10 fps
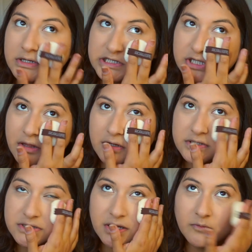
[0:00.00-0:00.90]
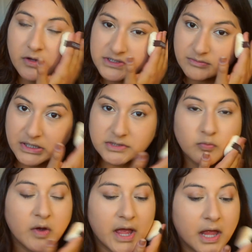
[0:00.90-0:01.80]
touching their skin while something's
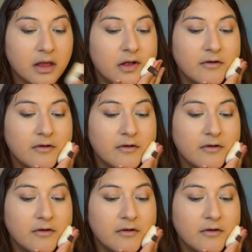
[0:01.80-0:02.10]
wet